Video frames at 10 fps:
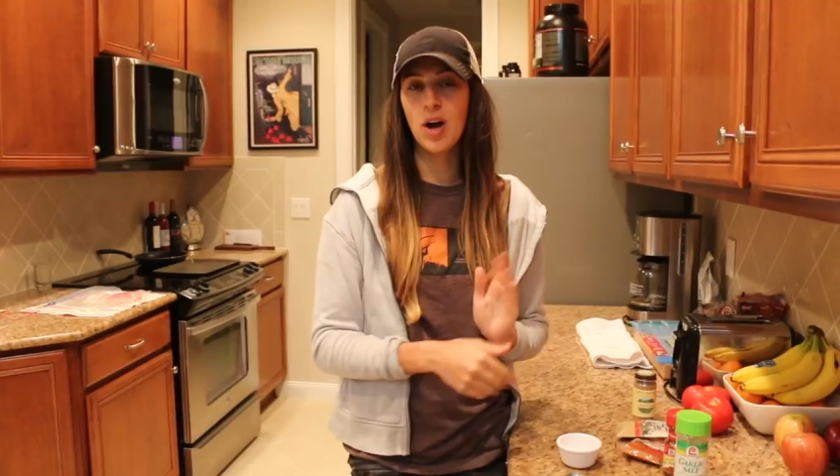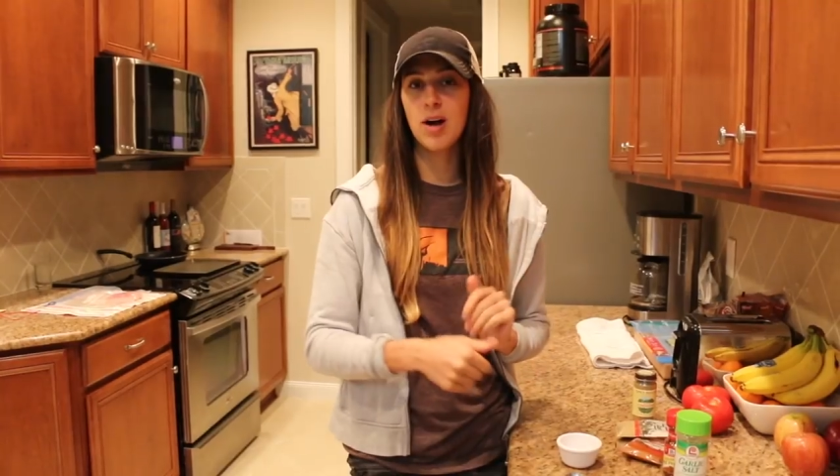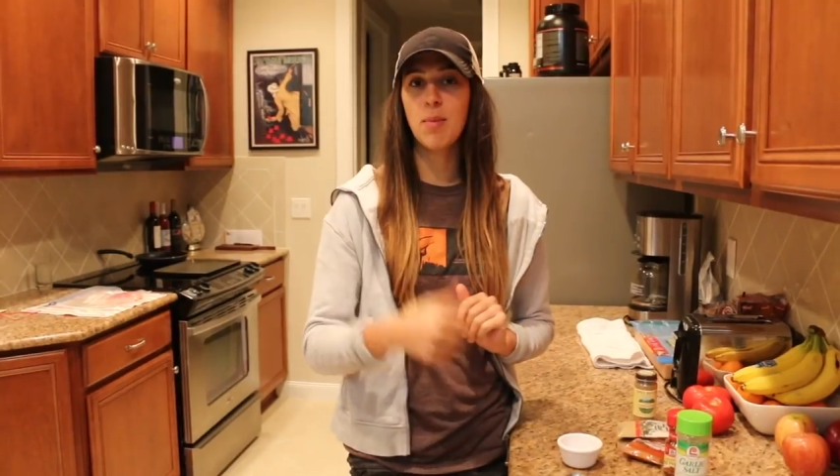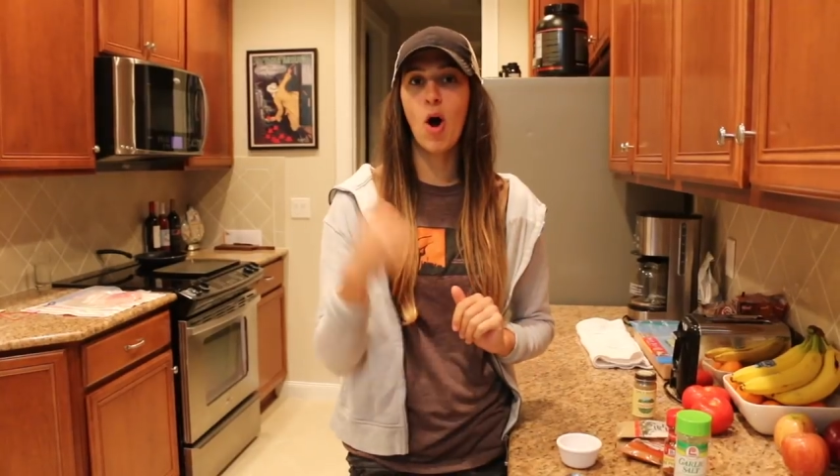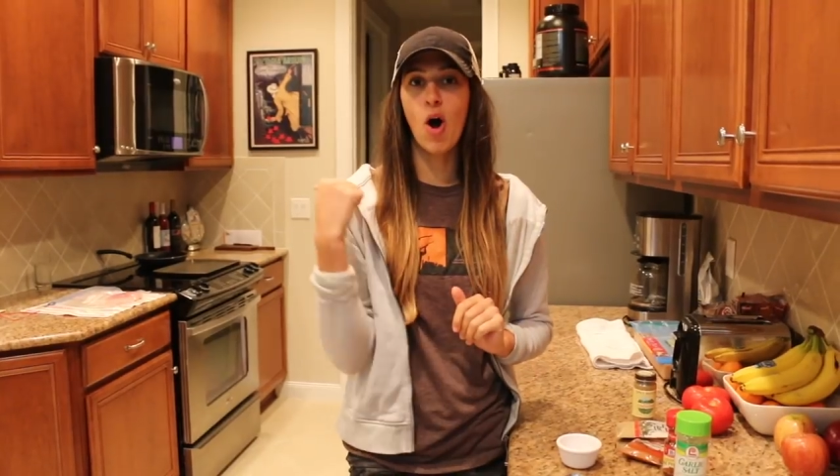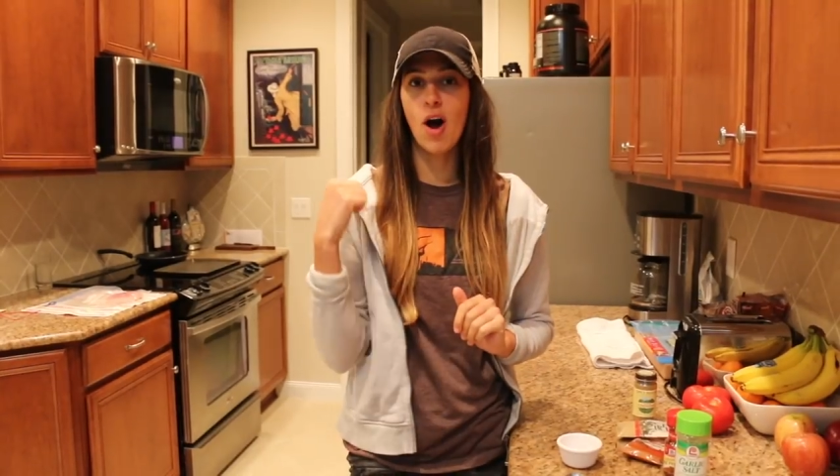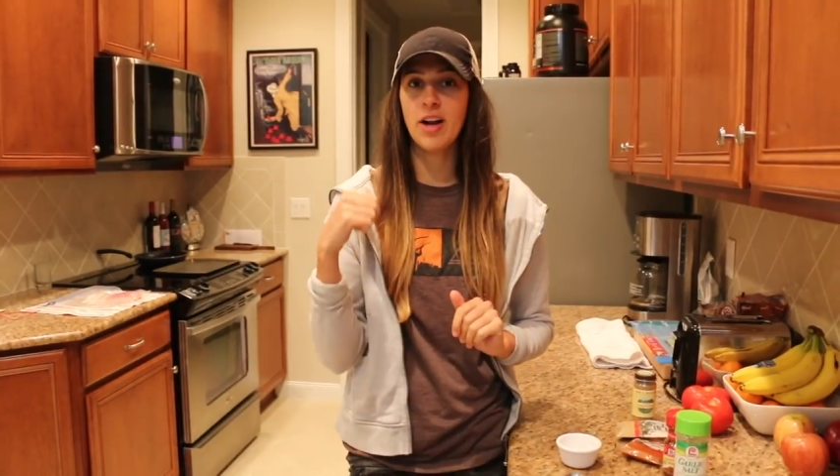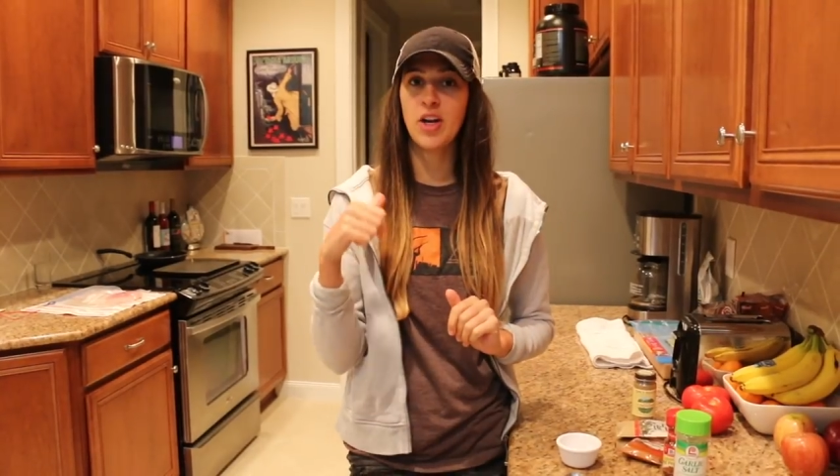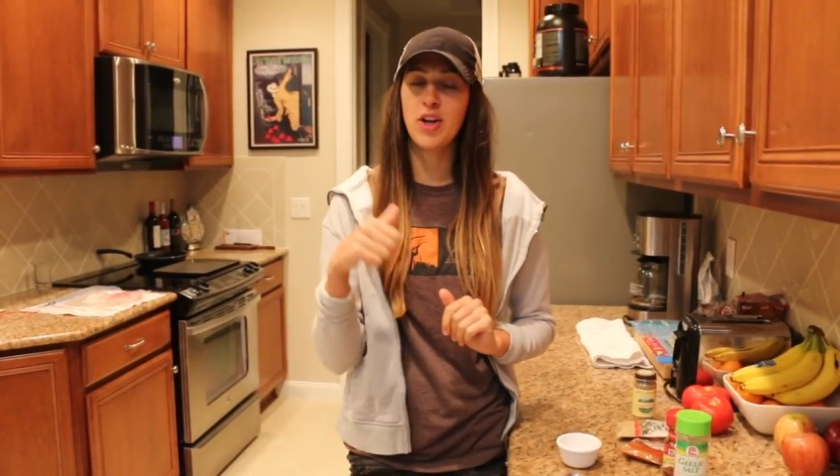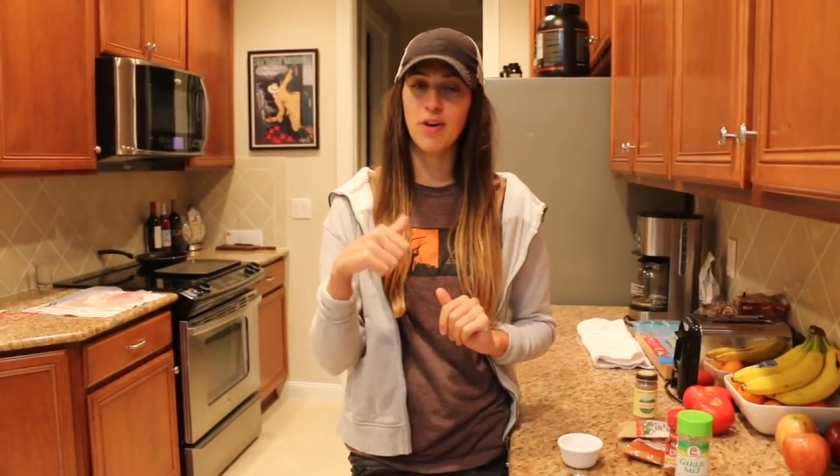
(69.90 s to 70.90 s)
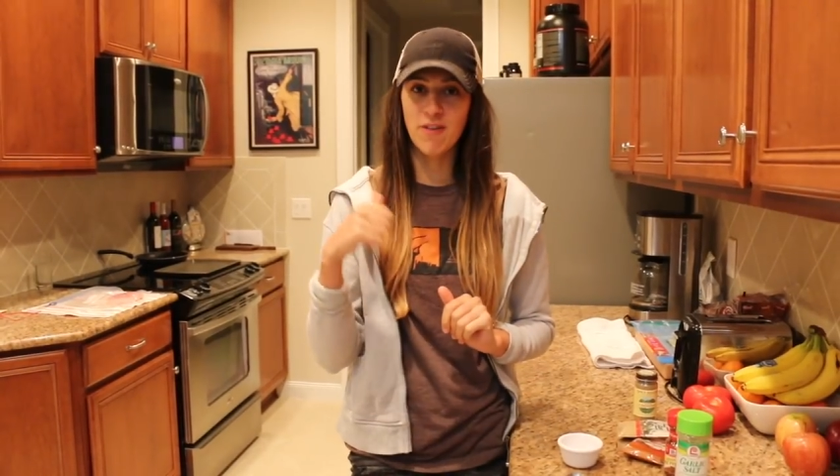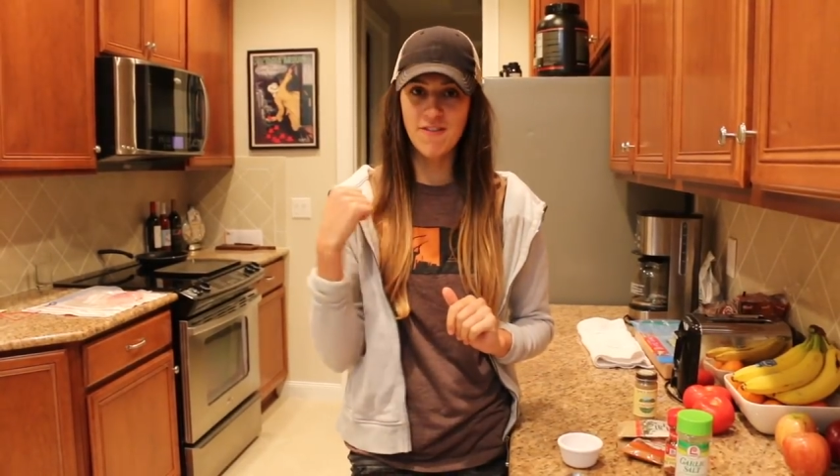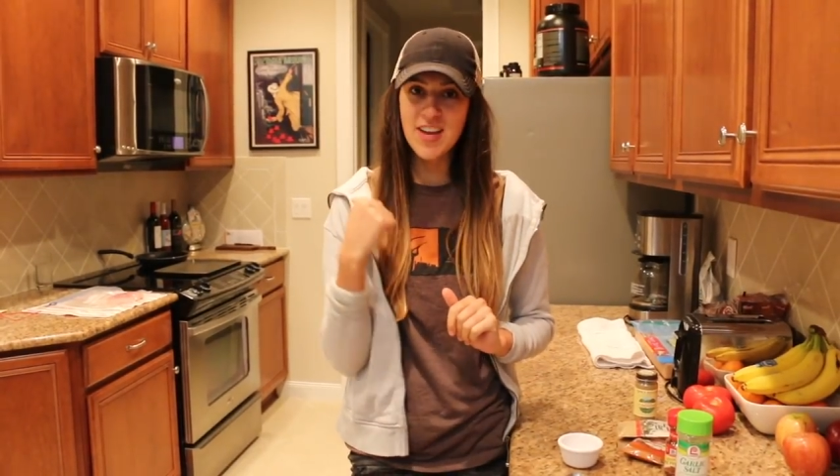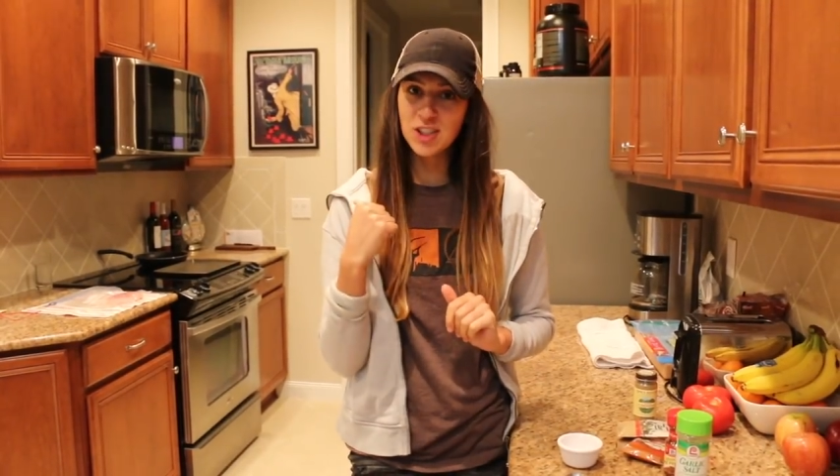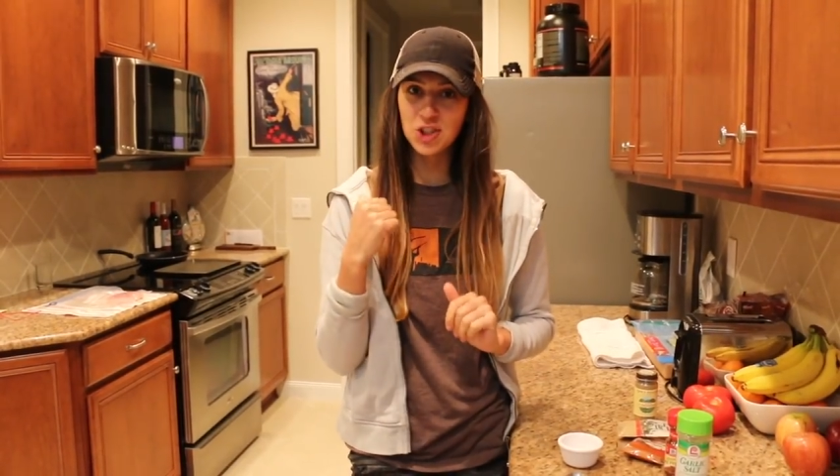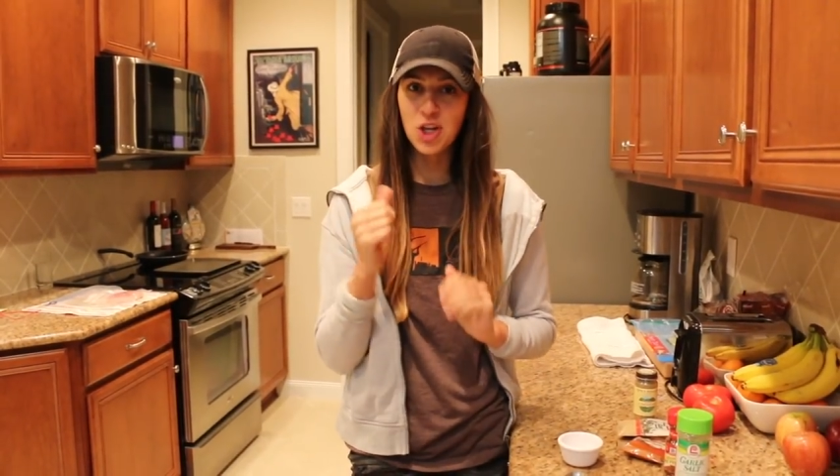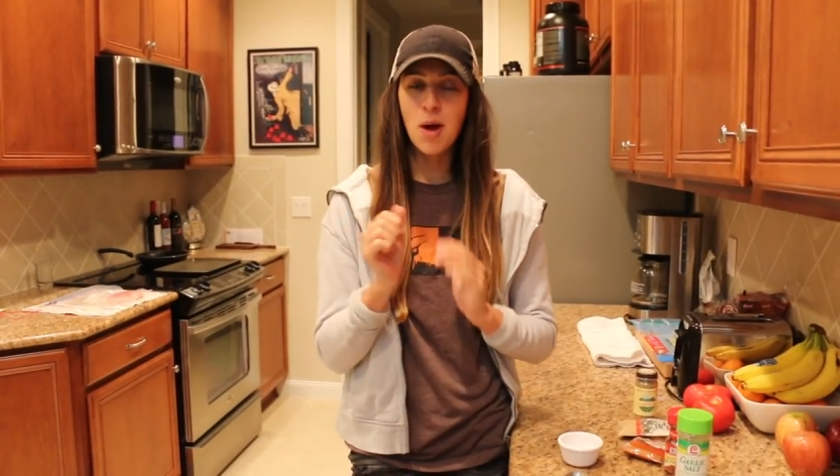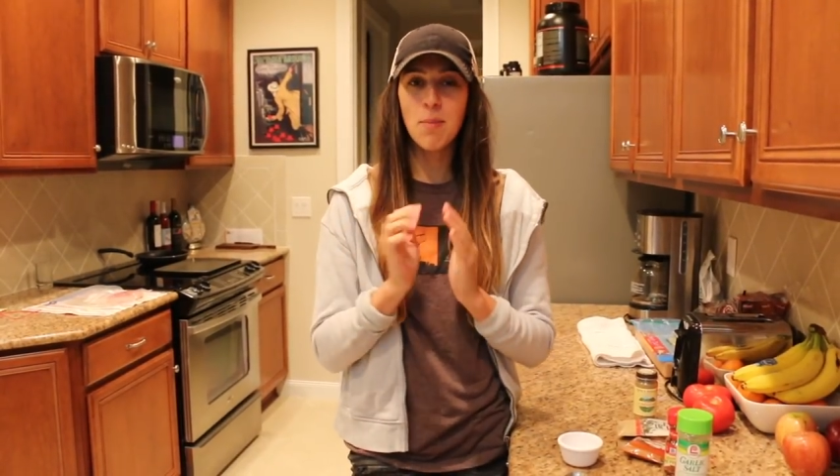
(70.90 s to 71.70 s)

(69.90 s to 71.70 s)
rub on your fish